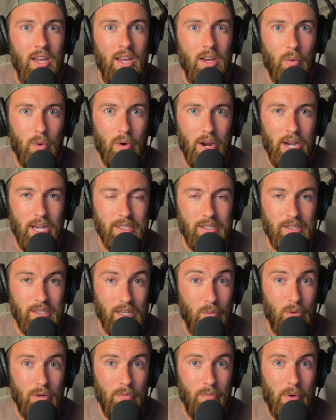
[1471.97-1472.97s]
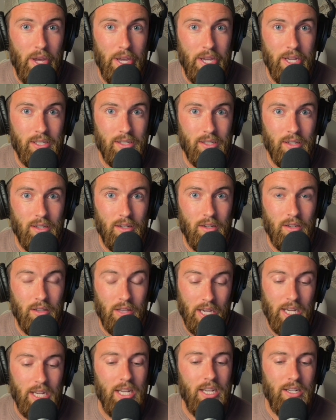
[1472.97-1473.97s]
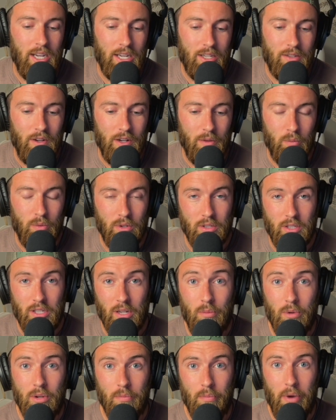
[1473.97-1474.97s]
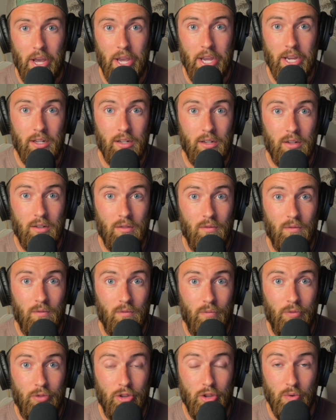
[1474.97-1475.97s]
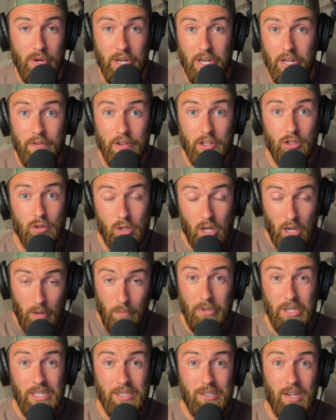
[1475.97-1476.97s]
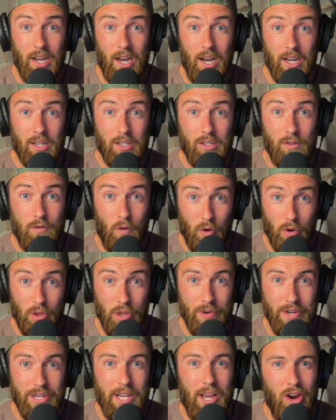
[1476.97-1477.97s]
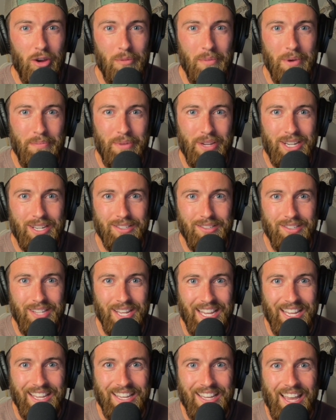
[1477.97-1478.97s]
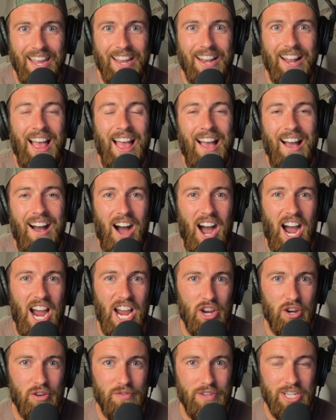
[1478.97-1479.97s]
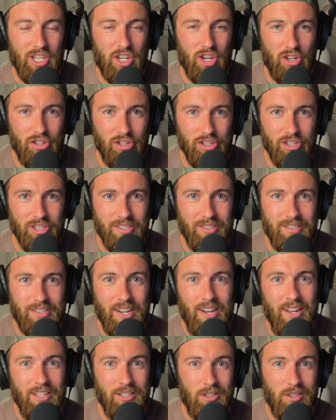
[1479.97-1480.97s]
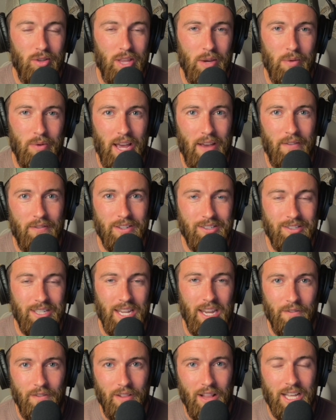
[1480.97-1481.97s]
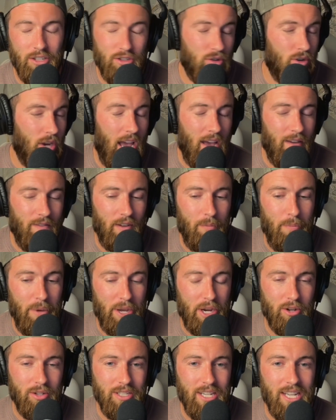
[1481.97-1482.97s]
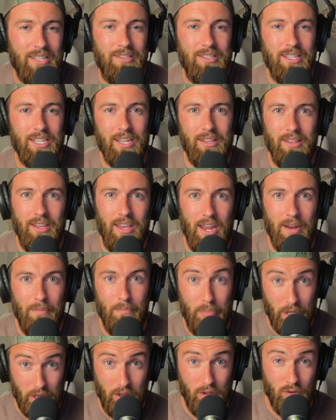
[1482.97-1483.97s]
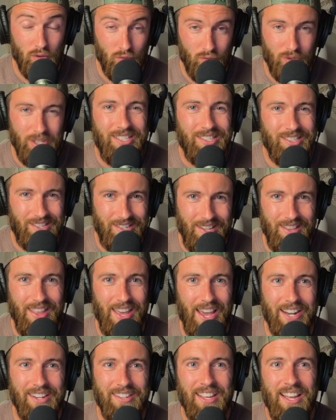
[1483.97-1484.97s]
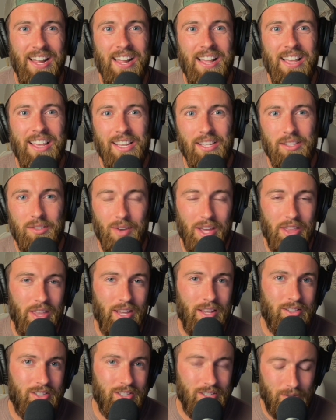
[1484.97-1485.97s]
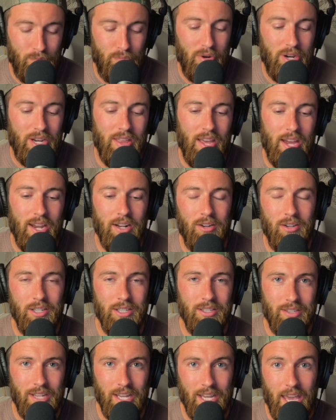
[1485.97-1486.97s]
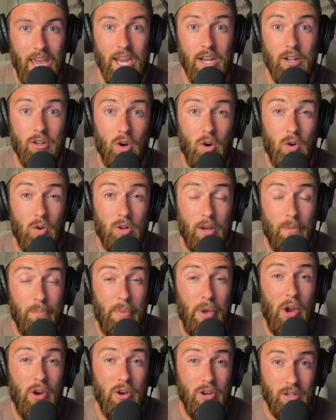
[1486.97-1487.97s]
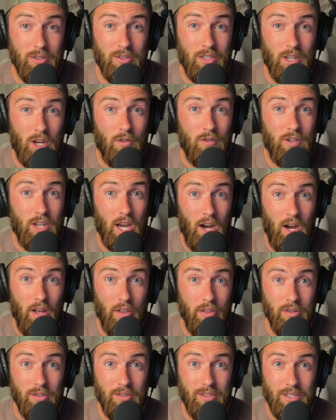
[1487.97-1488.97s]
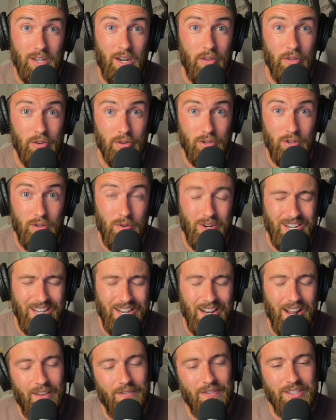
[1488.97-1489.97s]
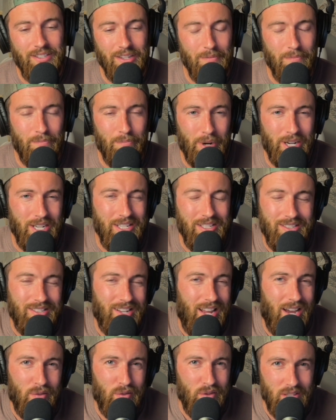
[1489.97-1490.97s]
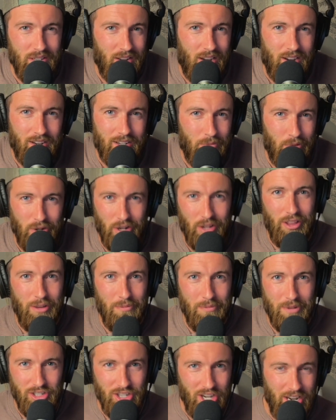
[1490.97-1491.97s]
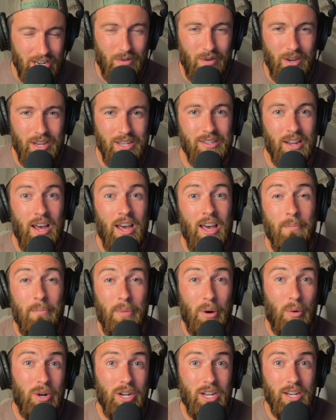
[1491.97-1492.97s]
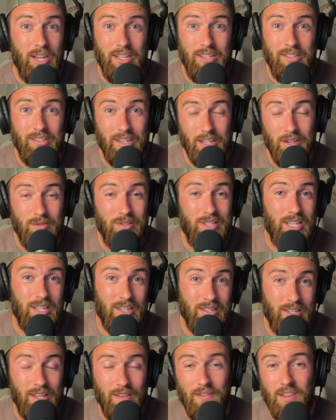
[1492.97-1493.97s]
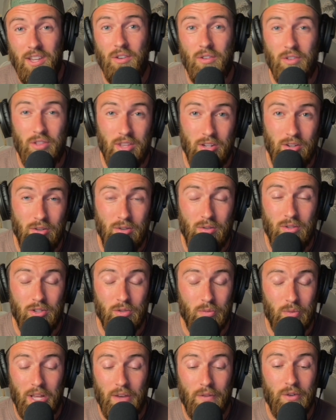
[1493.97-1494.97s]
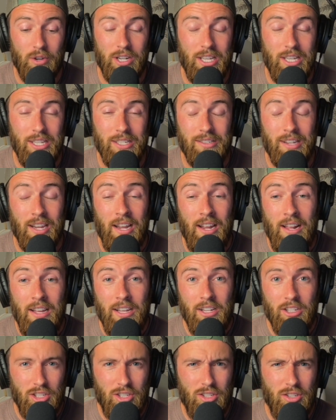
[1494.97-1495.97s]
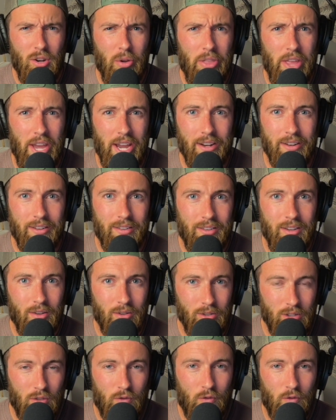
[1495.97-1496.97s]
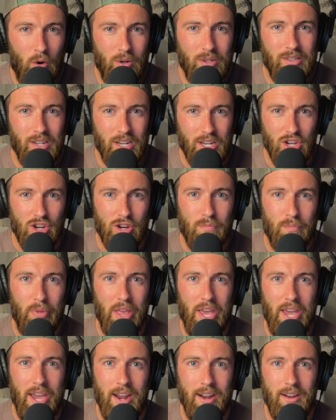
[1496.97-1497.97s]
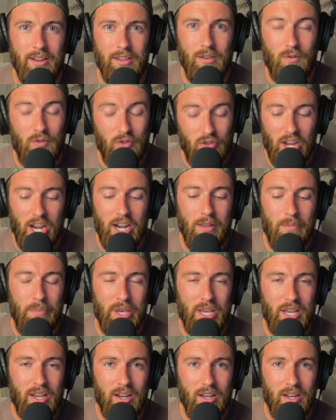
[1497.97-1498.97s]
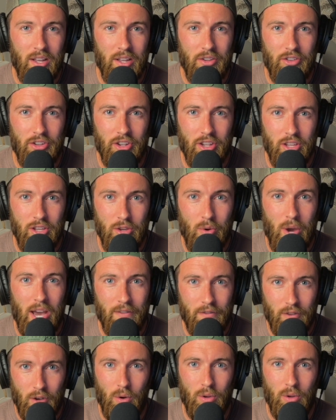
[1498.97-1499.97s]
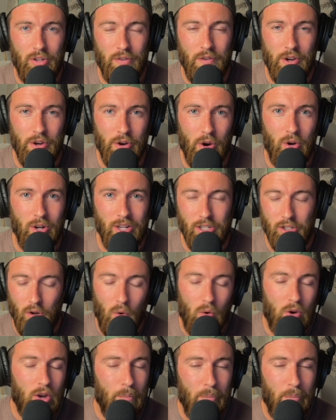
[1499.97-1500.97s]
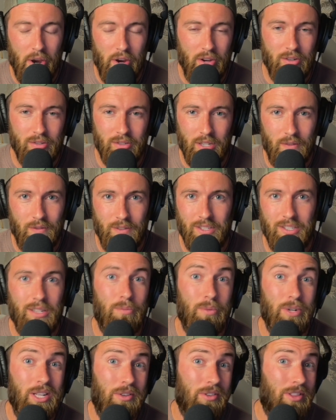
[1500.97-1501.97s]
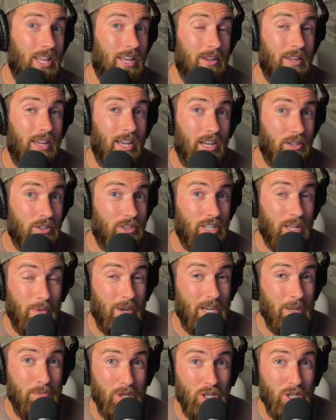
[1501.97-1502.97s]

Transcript: whereas someone might like an index fund, where someone might do individual company stocks for their retirement because they can get higher returns. And so they would have to save less or have a bigger nest egg at the end, but there's risk to that. And so I think just bringing that out is like, hey, don't compare yourself to others and how they're doing. And obviously money is not really talked about all that much anyways, but when it is, and you see it on T V or in the news or whatever it is, just know that, you know, just focus on your plan. You've said it because you have goals of your own, and don't compare yourself to someone else that else that might be